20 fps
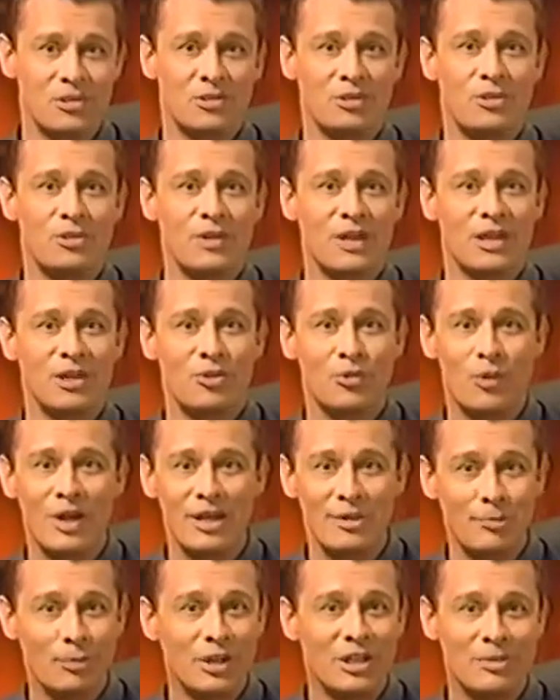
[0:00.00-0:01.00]
to locate
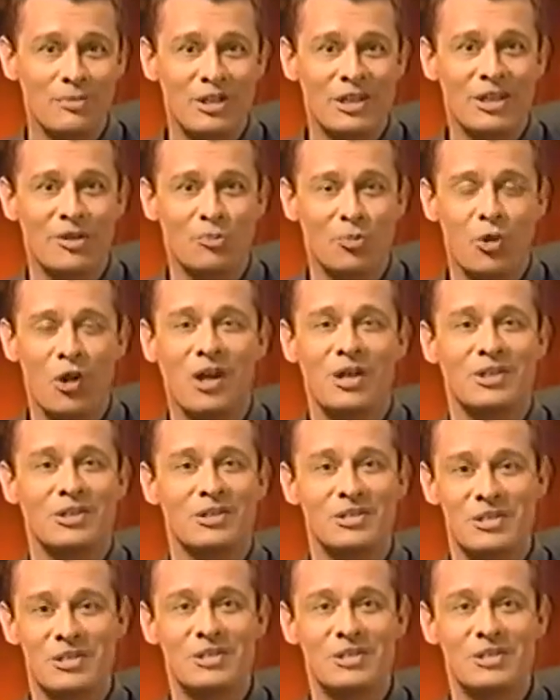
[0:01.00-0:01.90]
great money-making products